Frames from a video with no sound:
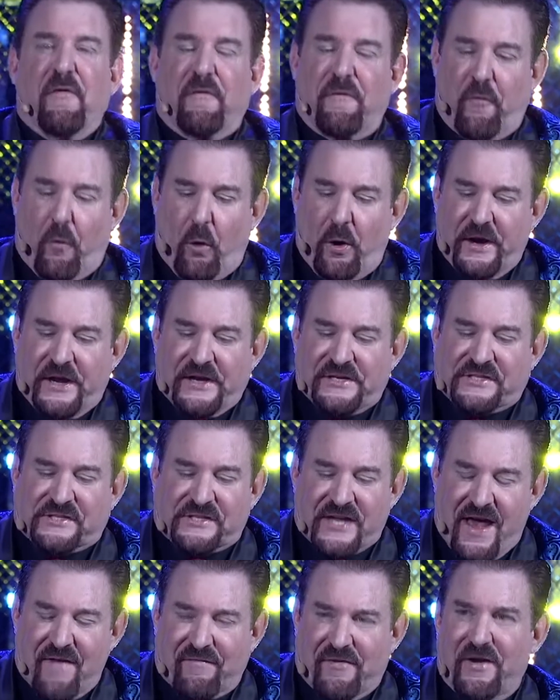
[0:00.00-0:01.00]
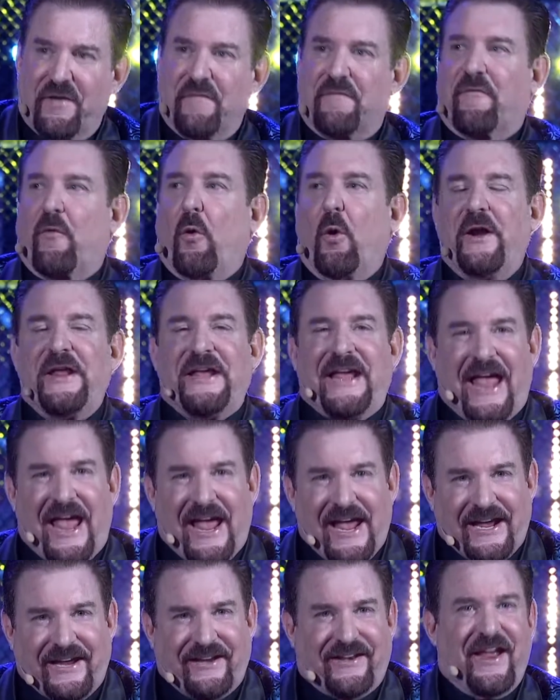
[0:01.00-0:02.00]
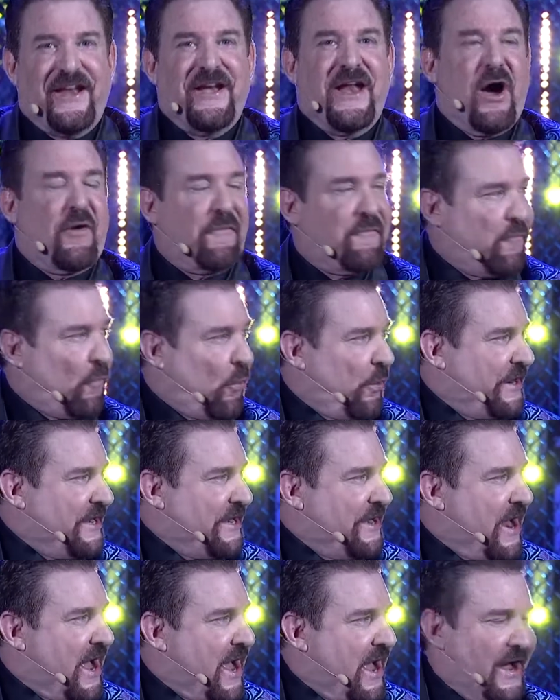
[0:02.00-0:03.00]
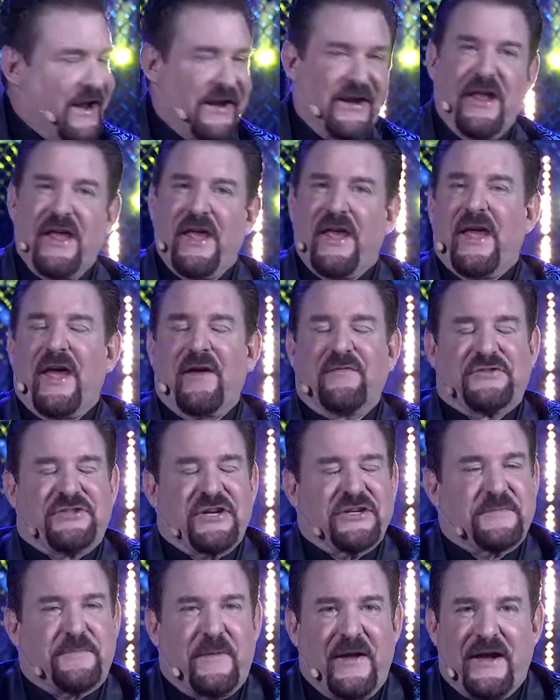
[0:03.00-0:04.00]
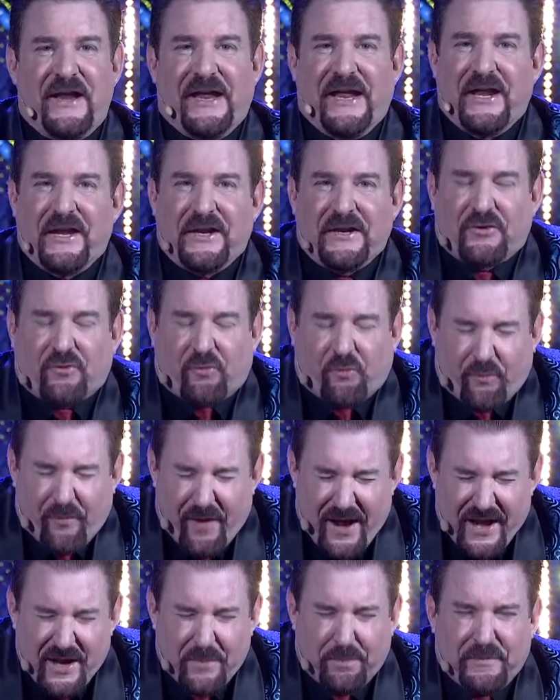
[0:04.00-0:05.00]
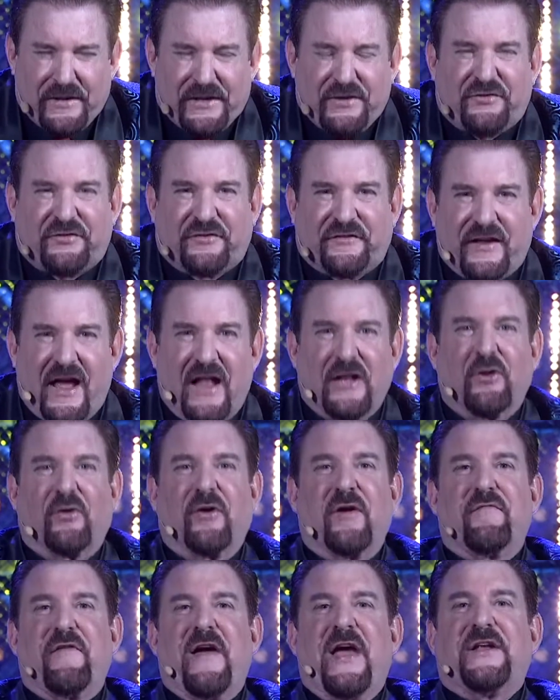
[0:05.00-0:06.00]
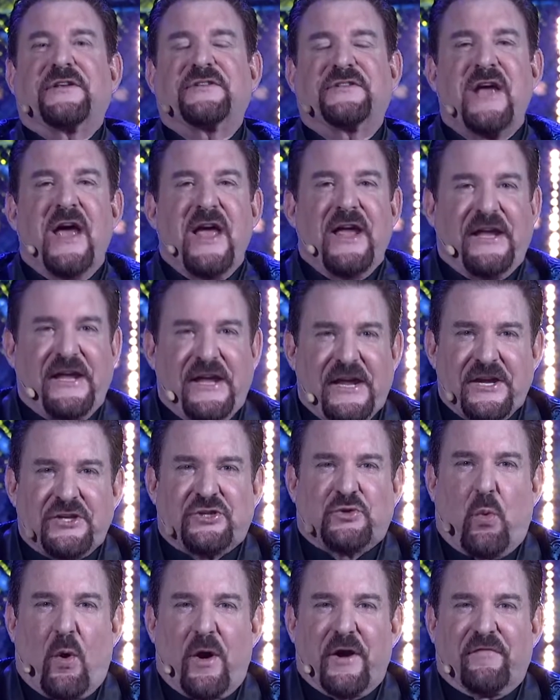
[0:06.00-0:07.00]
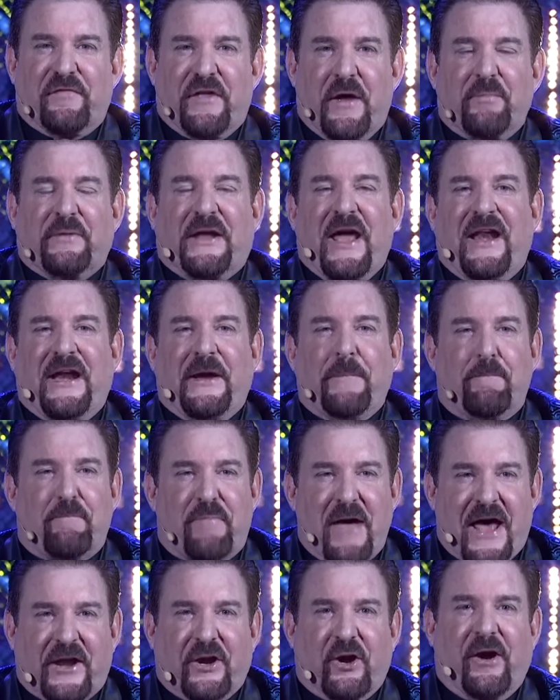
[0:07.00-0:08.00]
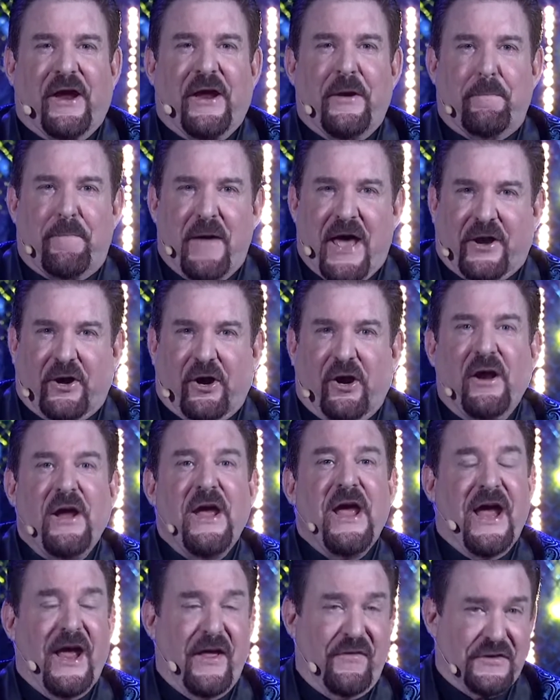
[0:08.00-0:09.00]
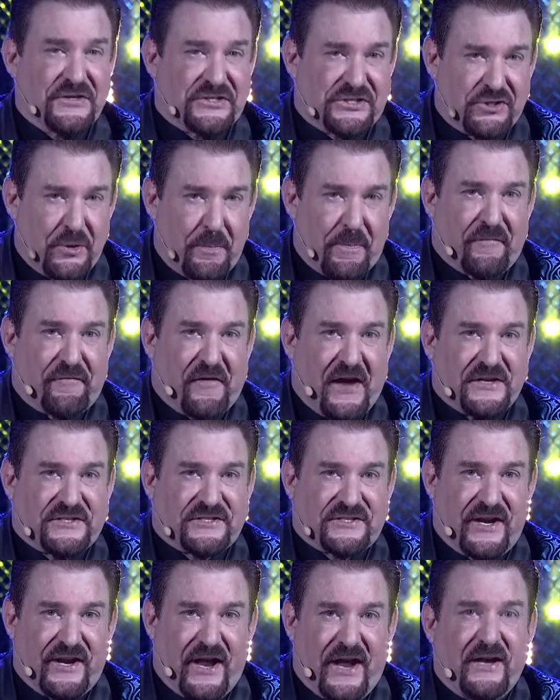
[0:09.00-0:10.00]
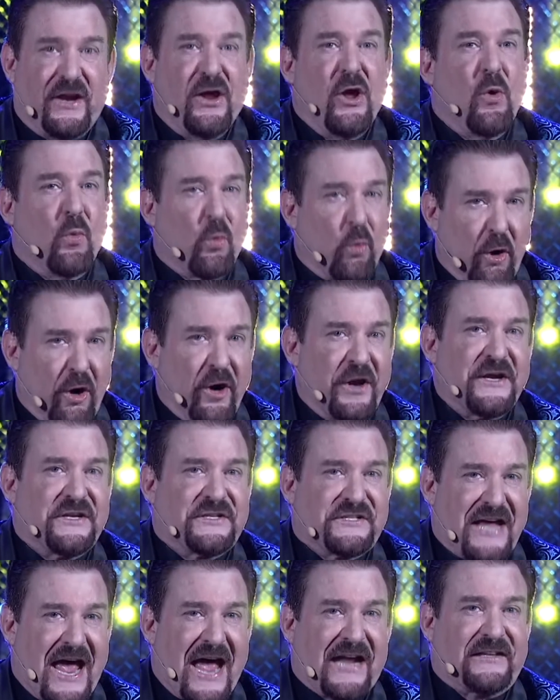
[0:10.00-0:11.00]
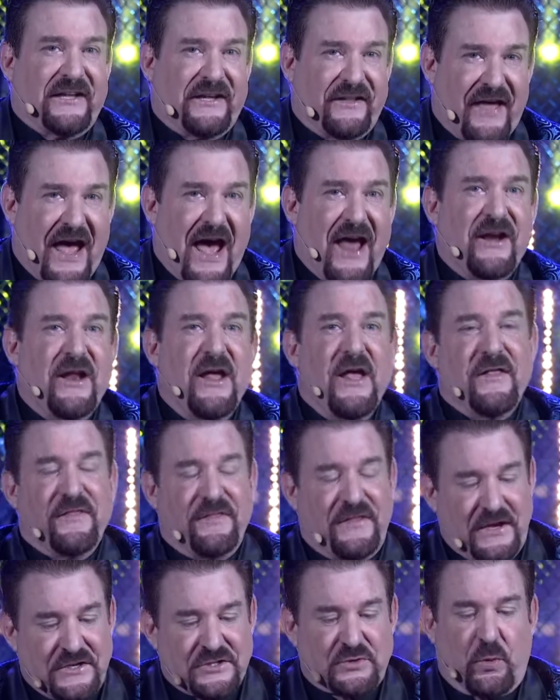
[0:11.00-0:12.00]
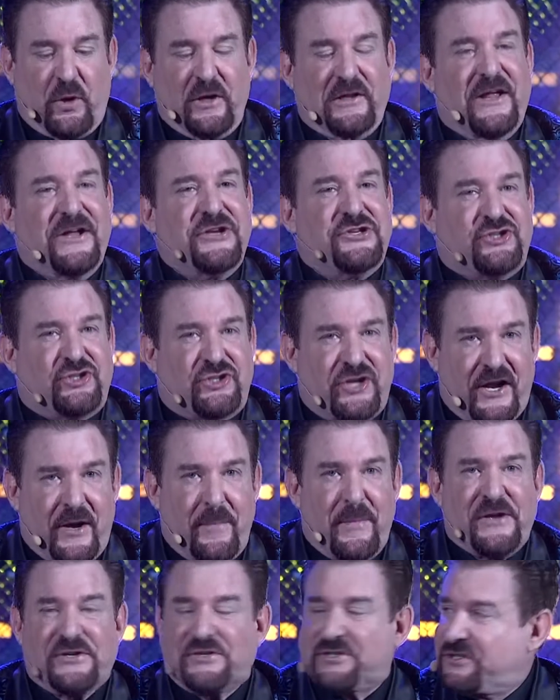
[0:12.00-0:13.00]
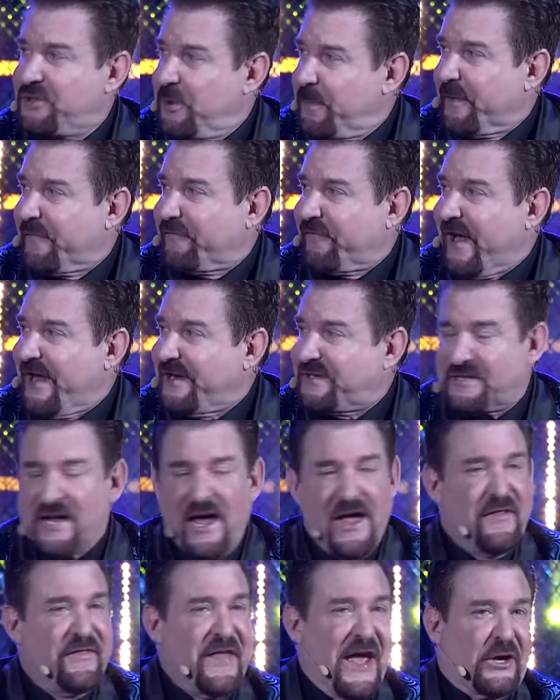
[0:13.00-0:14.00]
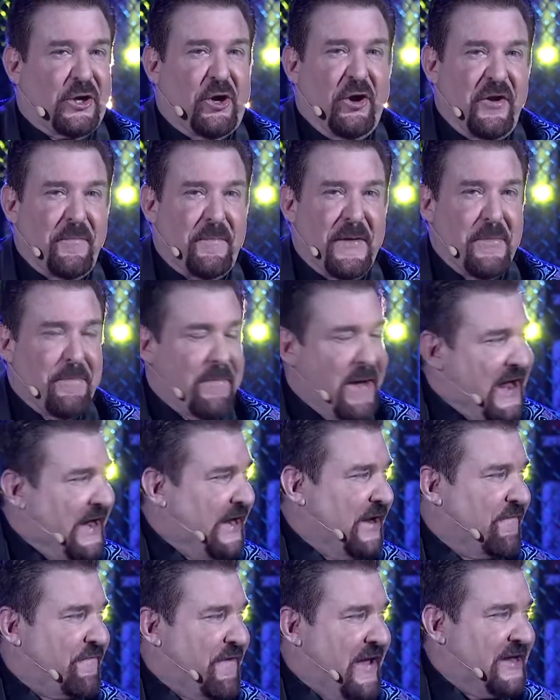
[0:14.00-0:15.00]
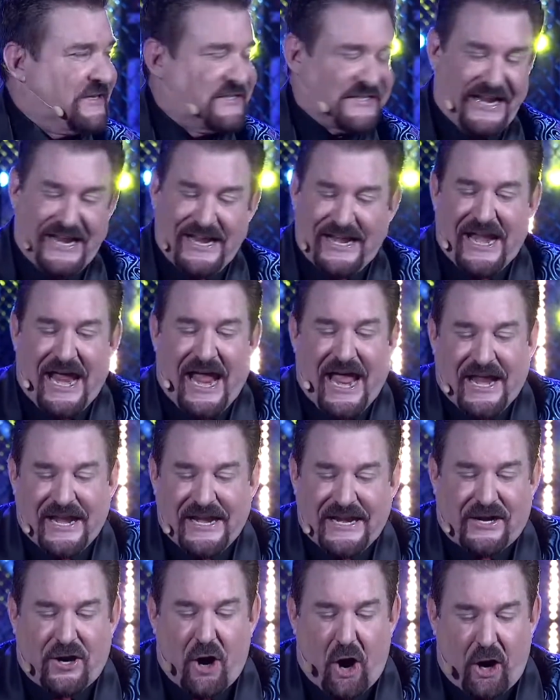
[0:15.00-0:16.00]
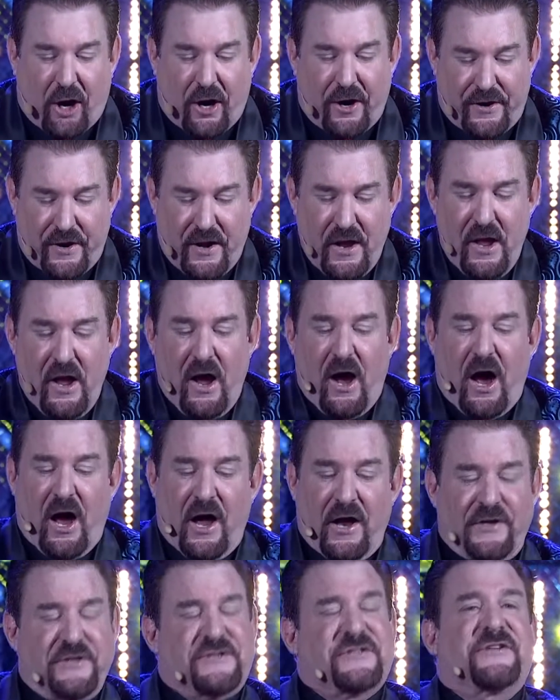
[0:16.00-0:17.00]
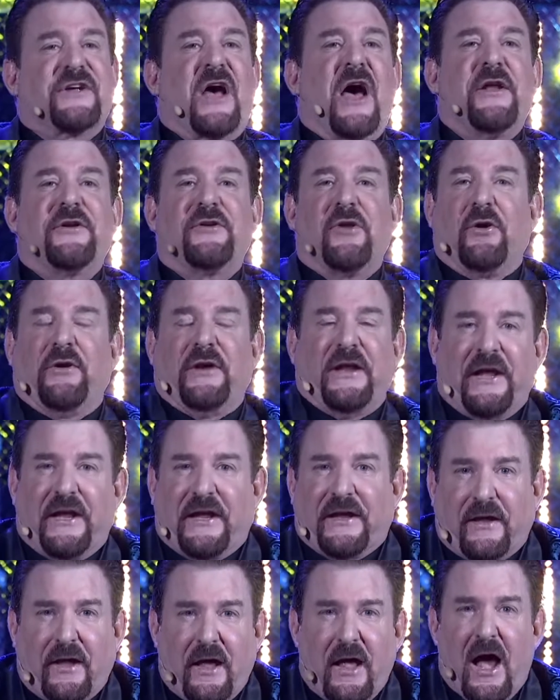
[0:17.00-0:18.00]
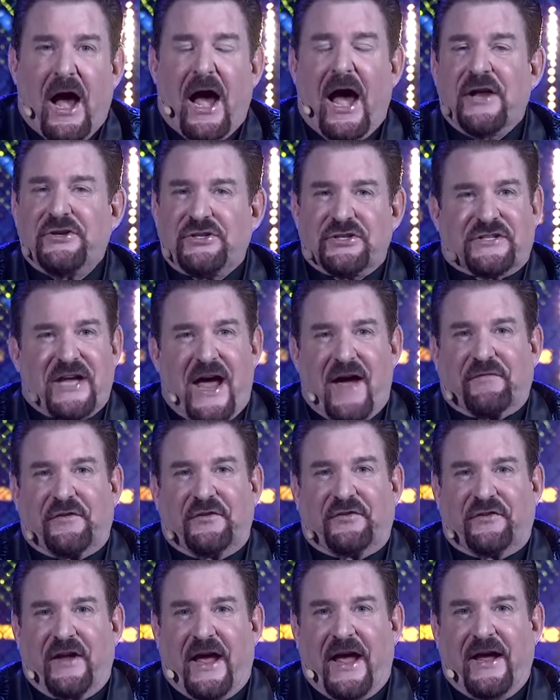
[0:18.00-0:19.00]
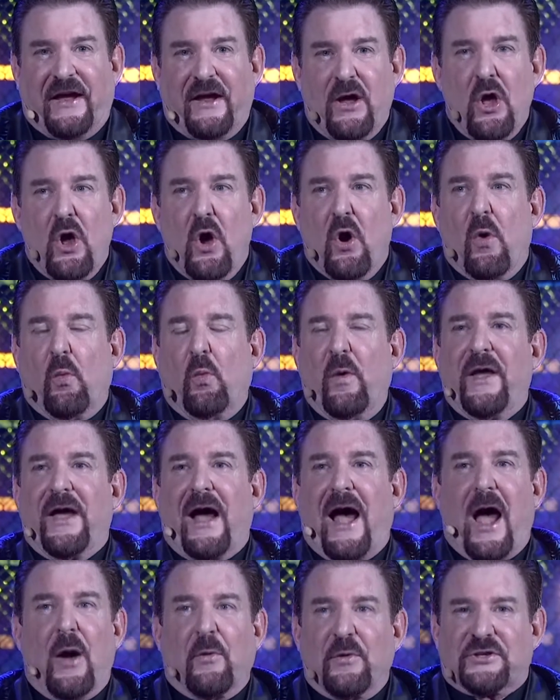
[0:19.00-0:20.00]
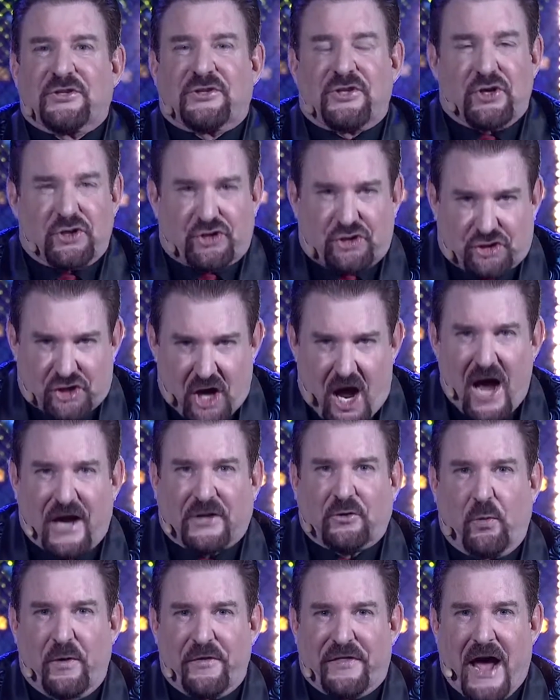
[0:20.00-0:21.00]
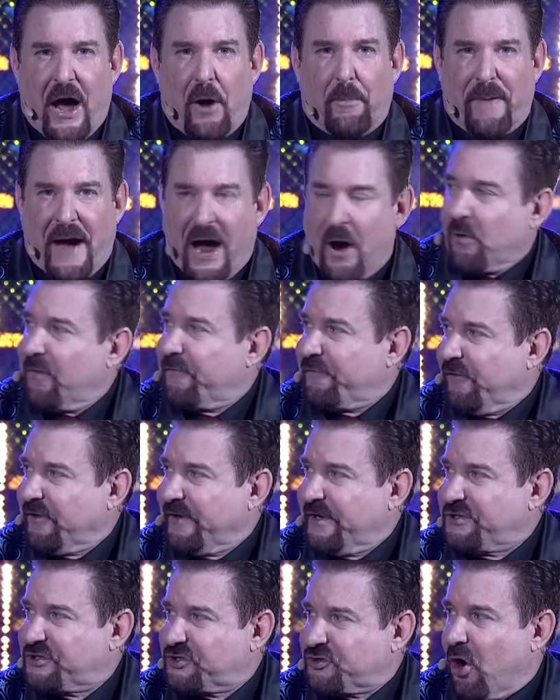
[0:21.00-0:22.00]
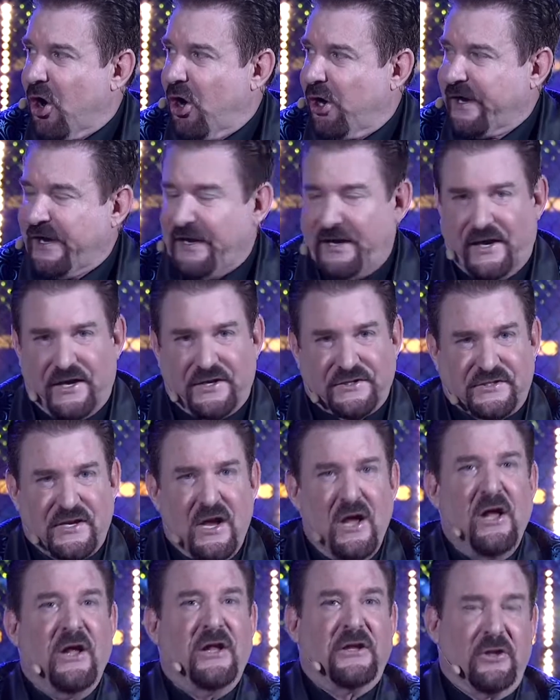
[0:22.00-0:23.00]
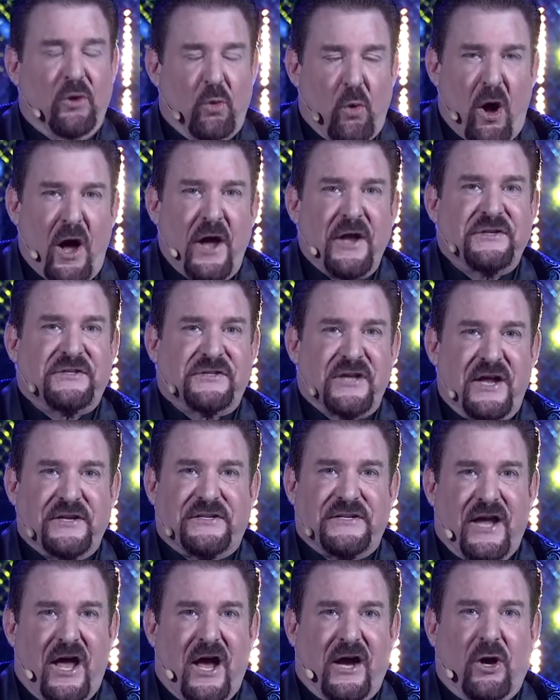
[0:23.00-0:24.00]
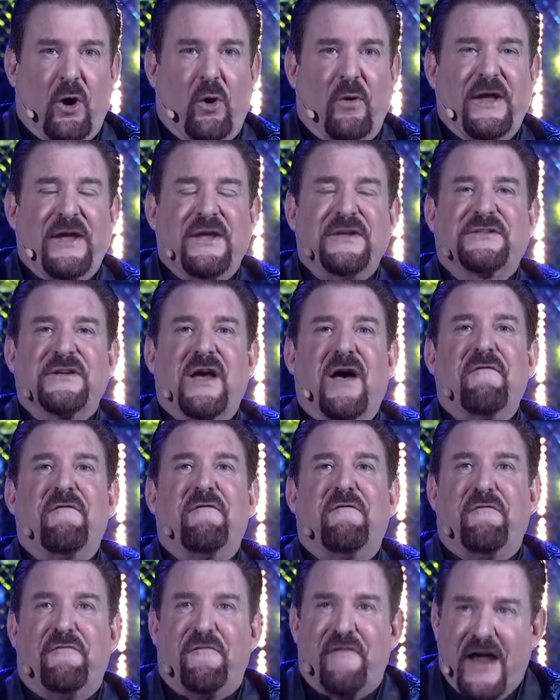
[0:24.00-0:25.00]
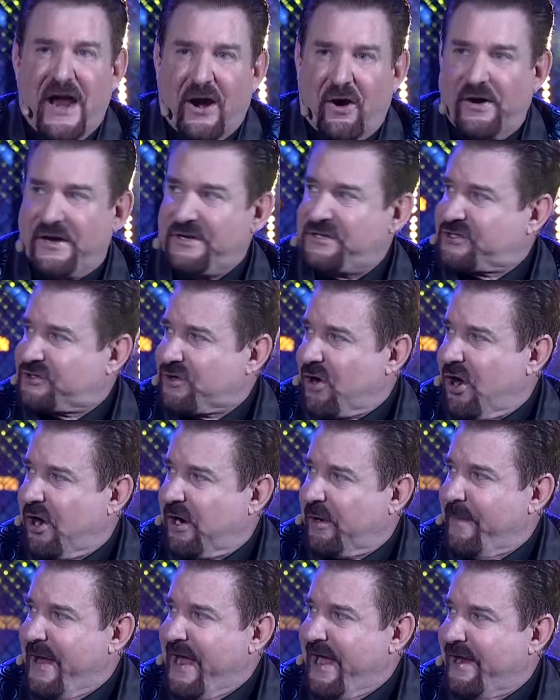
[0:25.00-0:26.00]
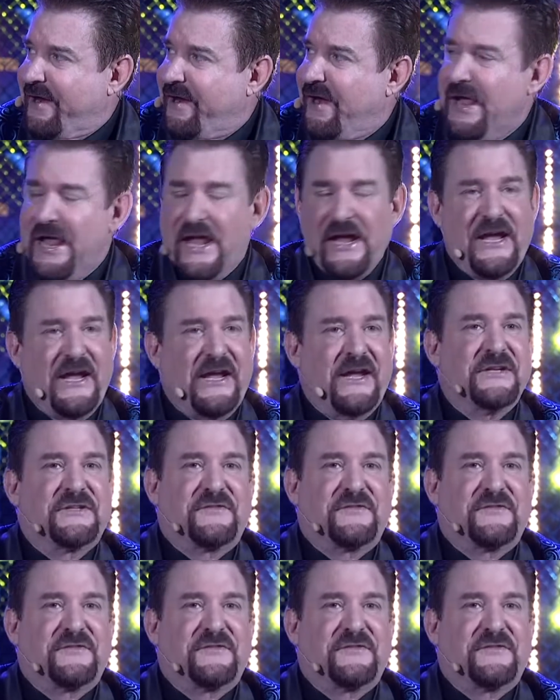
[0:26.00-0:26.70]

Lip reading: 47, 48, and now 49 have just been incredibly stellar events, each one of them getting better and better, and the super fights tonight were exactly that. These were legitimate super fights that could have been main events in any card. On Saint-Denis, I just have to say, I was shocked with how powerful and strong he is. Luan Santiago is a very strong man. He is